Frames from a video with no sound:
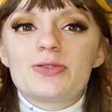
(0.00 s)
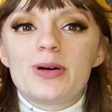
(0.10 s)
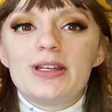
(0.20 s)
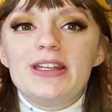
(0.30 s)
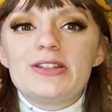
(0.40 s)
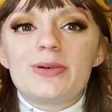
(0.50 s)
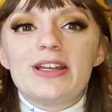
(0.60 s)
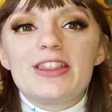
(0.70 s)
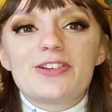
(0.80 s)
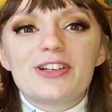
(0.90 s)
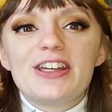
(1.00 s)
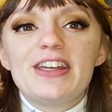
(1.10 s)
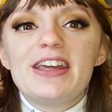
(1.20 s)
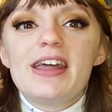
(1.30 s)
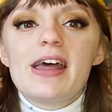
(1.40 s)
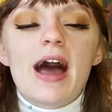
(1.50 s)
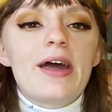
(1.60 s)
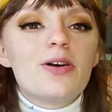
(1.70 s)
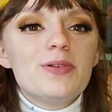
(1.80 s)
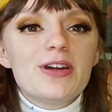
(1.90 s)
2023. I
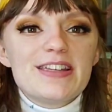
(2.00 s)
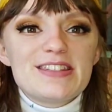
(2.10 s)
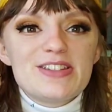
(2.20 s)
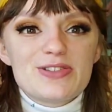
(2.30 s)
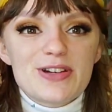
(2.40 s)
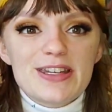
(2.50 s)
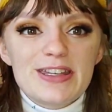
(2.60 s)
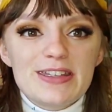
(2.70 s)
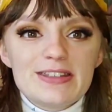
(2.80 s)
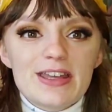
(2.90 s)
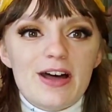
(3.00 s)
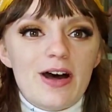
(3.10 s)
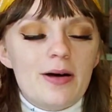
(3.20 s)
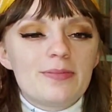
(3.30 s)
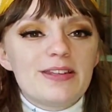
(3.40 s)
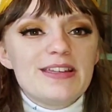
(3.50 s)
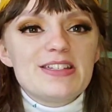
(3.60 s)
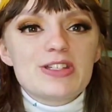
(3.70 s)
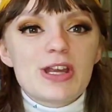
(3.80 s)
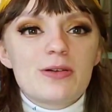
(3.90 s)
hope you guys enjoyed it. Please
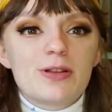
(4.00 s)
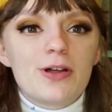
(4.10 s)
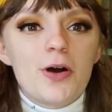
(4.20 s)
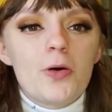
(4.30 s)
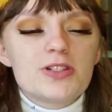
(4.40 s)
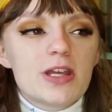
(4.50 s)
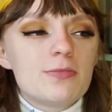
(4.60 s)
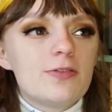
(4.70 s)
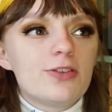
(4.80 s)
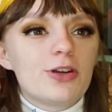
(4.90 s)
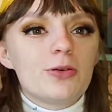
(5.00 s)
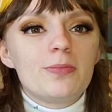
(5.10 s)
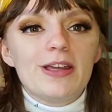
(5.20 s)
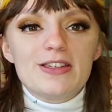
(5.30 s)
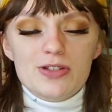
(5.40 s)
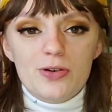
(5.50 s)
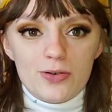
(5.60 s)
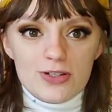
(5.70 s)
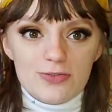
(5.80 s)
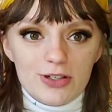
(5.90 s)
share below some of your biggest
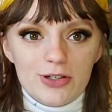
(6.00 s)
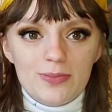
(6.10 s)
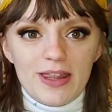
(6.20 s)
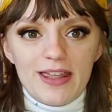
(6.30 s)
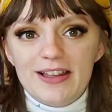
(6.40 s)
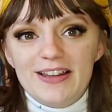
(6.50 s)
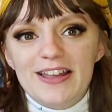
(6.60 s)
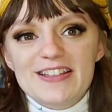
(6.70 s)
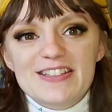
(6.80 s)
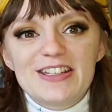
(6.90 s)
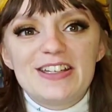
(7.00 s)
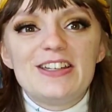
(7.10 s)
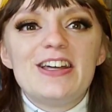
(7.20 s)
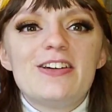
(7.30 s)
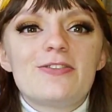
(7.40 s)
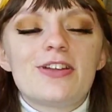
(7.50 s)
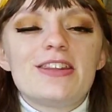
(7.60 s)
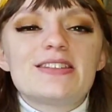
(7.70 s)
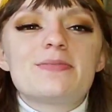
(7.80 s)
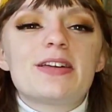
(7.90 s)
goals for your plant collection for
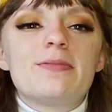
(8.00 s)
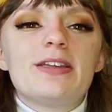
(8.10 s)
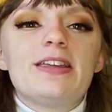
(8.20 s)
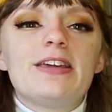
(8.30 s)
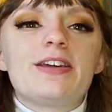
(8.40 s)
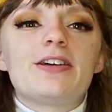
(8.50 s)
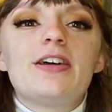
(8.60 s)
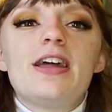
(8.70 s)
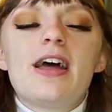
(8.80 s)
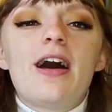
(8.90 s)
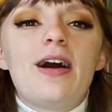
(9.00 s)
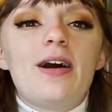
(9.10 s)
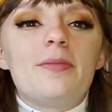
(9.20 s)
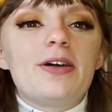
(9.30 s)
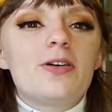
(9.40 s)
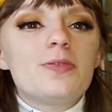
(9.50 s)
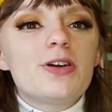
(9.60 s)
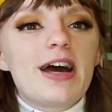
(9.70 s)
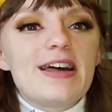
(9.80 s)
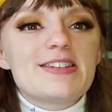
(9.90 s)
this upcoming year. I hope you
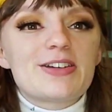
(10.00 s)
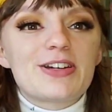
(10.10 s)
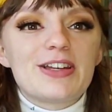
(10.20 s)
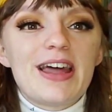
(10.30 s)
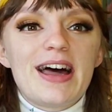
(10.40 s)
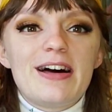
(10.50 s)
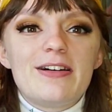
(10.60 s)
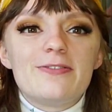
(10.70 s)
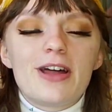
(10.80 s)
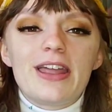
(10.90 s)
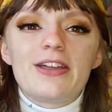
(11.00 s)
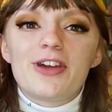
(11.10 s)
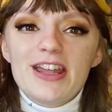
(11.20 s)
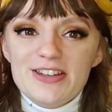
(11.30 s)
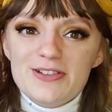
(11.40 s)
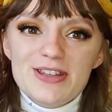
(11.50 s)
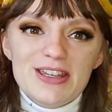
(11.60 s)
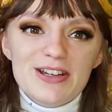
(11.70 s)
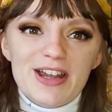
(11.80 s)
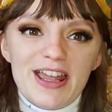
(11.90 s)
guys are going to have a great new
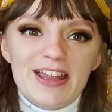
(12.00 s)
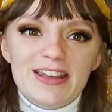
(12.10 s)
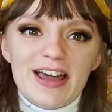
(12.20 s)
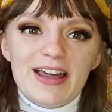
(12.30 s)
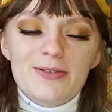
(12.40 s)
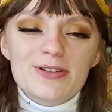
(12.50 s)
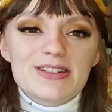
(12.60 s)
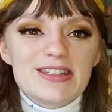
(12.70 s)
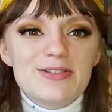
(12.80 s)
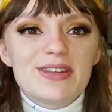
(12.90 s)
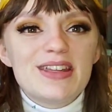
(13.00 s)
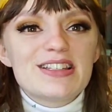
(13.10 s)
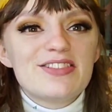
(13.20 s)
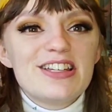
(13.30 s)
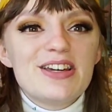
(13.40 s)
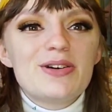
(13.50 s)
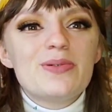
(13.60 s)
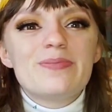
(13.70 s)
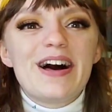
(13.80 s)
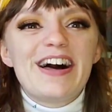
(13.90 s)
year, and I will see you in the next video.
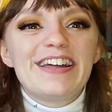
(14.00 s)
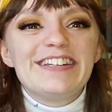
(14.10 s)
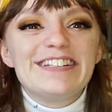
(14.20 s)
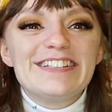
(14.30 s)
Bye!